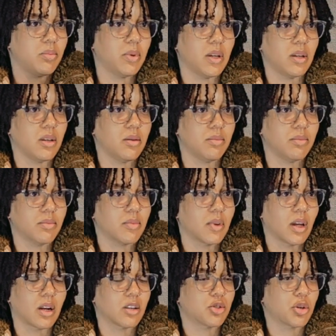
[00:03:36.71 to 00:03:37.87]
be
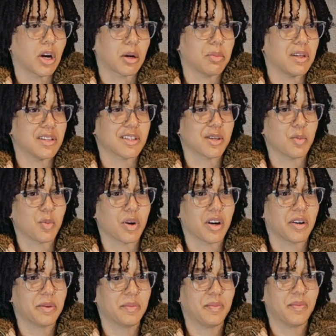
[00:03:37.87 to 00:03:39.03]
at a track meet
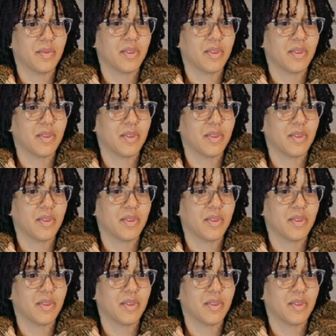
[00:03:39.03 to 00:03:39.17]
somewhere.